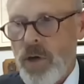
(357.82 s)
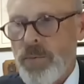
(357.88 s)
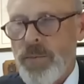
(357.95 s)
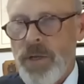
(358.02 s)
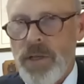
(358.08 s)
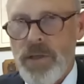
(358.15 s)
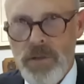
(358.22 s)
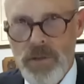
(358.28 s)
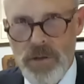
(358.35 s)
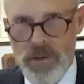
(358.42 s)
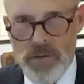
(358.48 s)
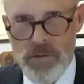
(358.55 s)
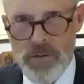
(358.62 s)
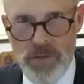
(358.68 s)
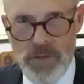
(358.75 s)
pardon me,
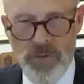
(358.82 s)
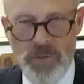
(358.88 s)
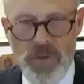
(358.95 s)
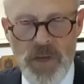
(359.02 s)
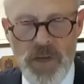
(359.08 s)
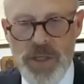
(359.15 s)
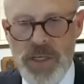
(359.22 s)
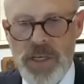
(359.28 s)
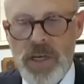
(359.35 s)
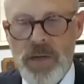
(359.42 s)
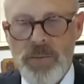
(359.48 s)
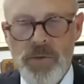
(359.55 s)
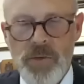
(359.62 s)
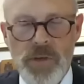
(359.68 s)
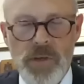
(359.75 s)
the confession
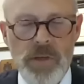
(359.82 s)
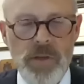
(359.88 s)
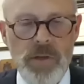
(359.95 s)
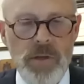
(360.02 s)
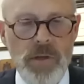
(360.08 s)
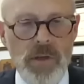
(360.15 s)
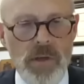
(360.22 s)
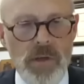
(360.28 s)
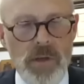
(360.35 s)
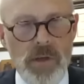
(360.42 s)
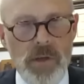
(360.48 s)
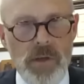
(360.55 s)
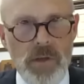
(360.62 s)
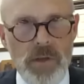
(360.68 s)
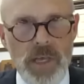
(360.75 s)
comes in,
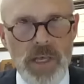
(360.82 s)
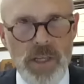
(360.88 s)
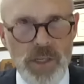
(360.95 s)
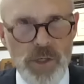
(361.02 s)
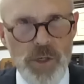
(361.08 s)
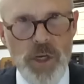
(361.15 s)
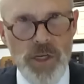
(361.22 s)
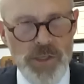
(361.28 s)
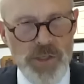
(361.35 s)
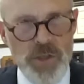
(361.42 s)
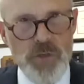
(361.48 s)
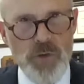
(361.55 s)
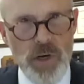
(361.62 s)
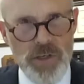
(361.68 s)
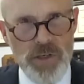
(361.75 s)
then the judge
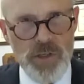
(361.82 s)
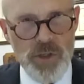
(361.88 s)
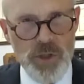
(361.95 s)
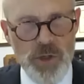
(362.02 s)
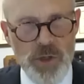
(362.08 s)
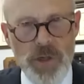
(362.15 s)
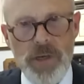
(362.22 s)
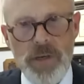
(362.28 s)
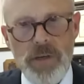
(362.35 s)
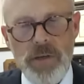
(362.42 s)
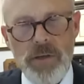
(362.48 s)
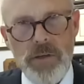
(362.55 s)
instructs the jury.